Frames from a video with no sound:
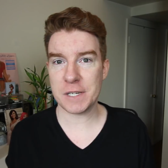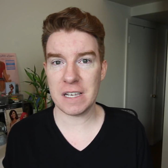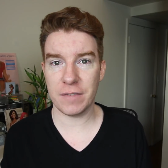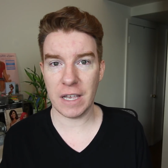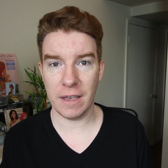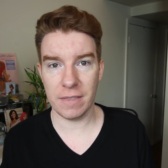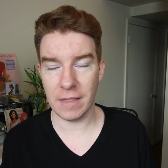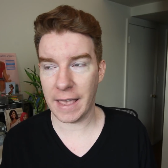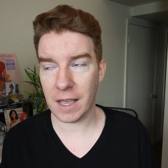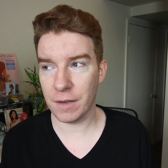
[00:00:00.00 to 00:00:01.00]
TV
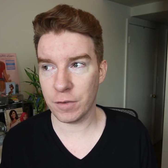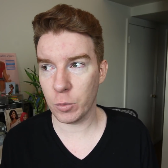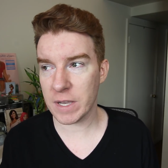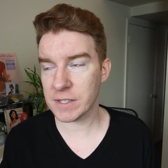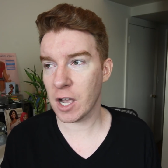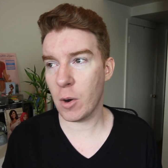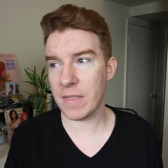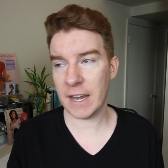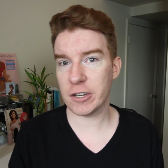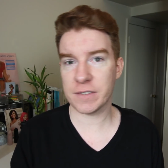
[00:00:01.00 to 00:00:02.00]
like a few weeks ago,
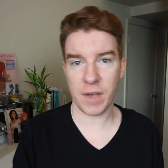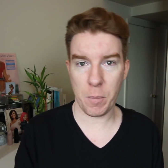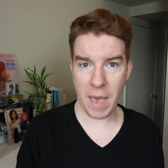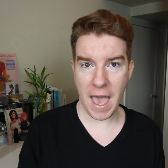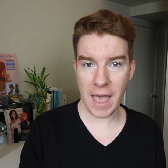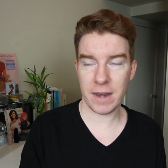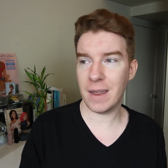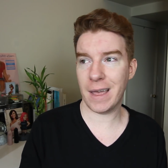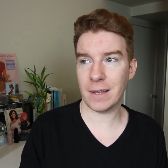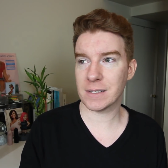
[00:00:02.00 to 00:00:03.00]
and then I just felt
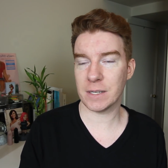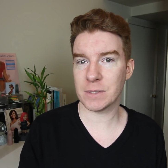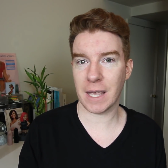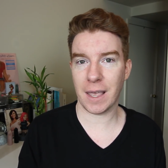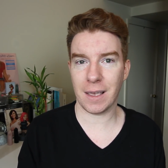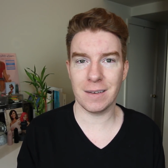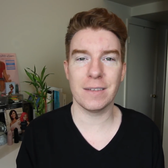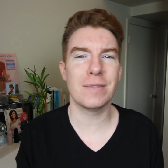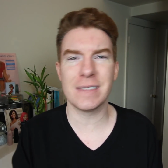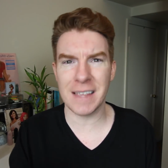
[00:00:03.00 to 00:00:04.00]
bad because I was like,
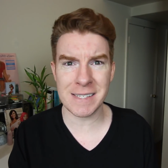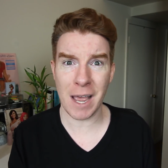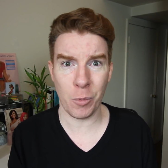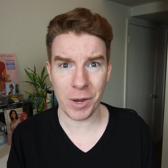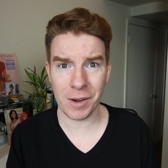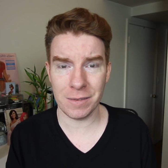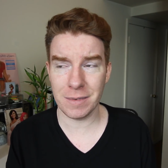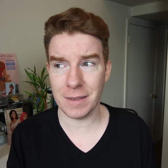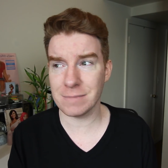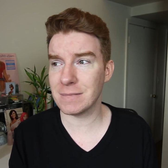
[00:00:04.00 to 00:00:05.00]
is that
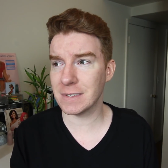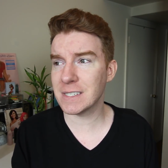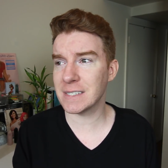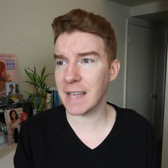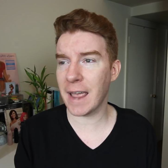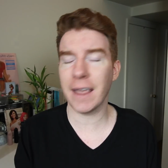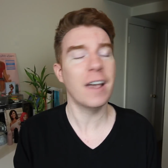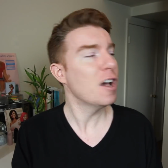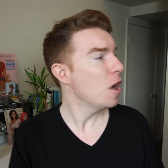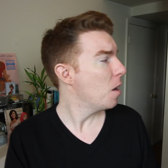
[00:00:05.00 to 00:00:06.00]
weird to
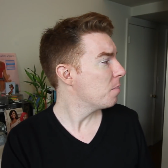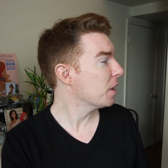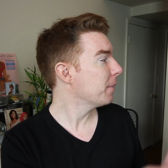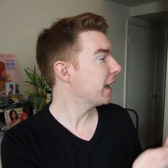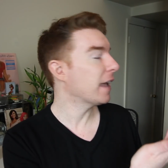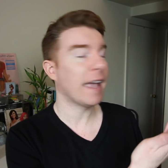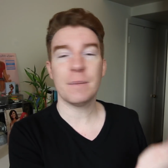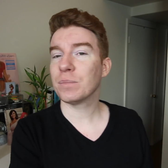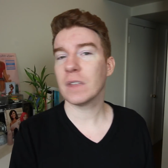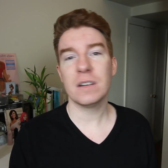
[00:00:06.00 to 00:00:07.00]
say? But I'm like,
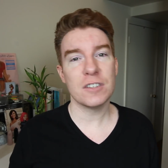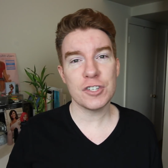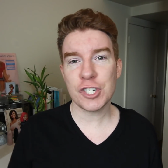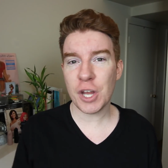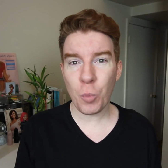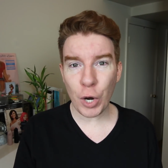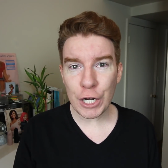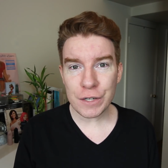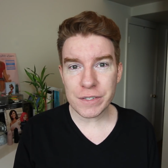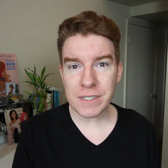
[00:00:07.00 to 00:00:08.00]
she
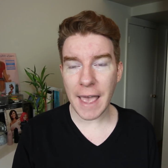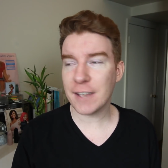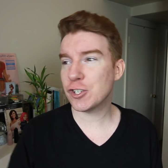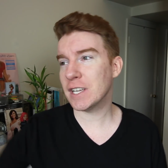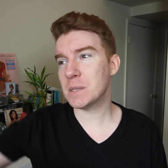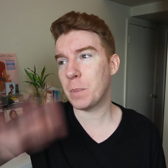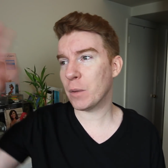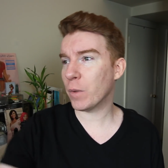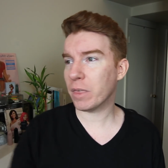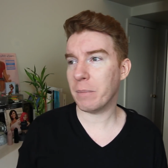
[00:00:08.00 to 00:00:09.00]
works and she has
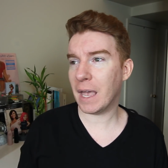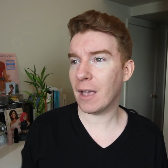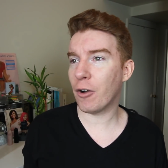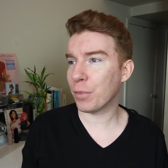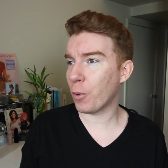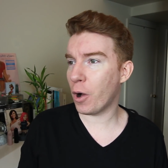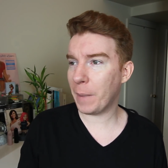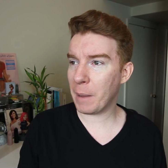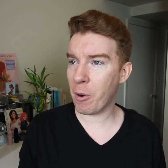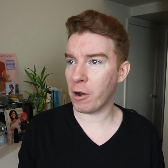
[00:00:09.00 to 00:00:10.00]
been with me through all
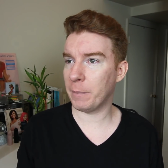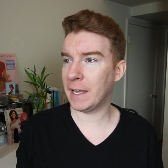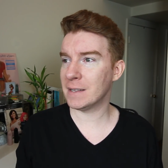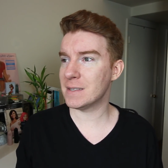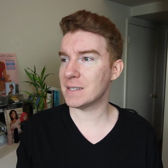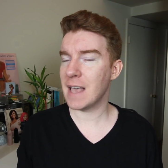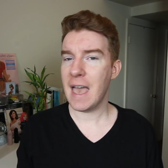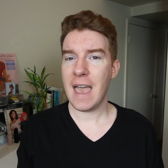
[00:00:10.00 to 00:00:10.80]
my apartments,